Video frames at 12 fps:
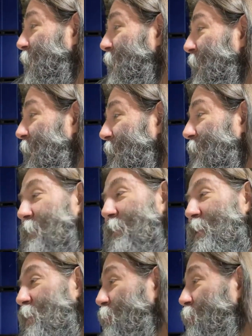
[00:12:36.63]
And
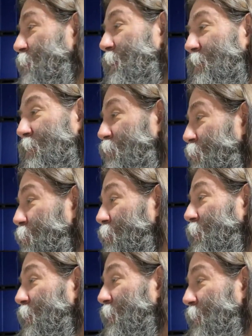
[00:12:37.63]
you can do
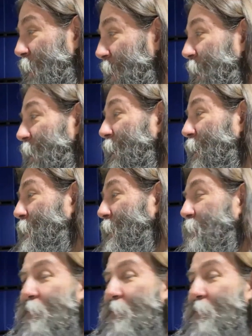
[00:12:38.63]
a lot. I mean,